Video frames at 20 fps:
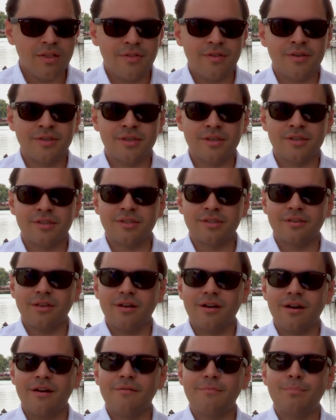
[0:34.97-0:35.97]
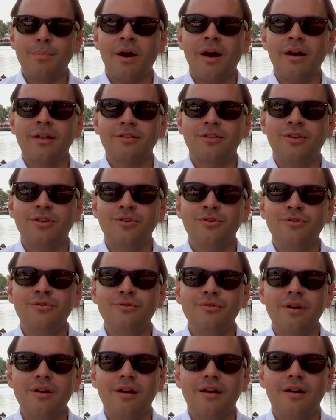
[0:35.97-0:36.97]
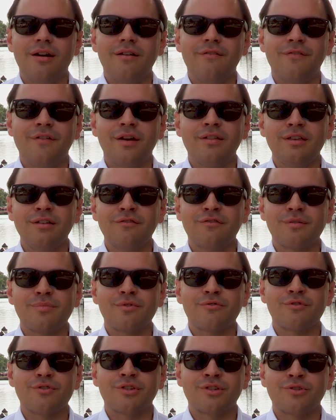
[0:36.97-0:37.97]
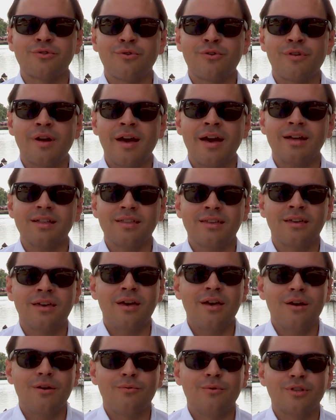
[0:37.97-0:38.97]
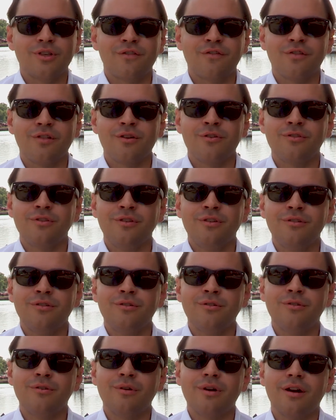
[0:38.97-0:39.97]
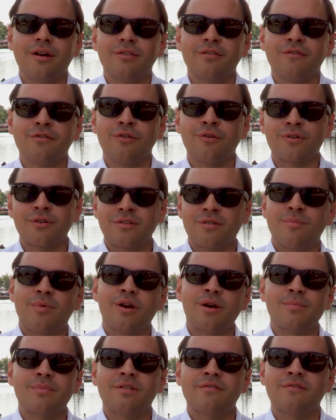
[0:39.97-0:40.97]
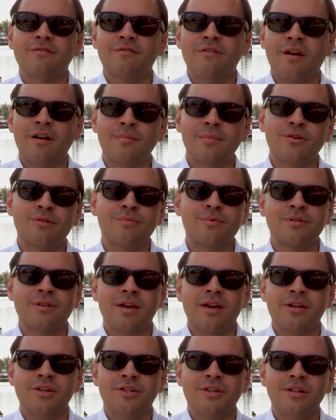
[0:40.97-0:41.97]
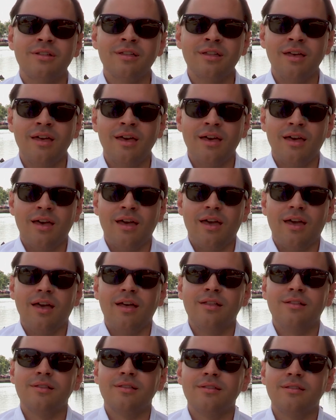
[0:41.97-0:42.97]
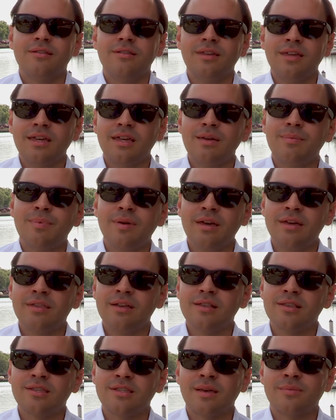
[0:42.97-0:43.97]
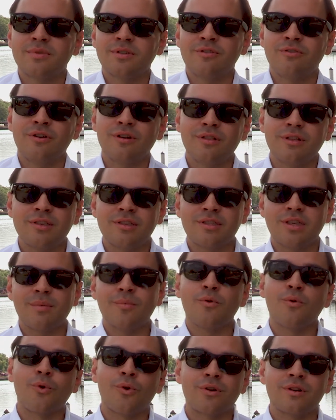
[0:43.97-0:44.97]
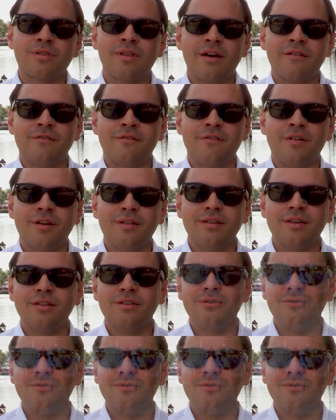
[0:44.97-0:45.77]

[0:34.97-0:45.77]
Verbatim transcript: This is uh, Pot 2 uh, funding from the Restore Act, which flowed to uh, the Florida Department of Environmental Protection, and DEP then subsequently subawarded that funding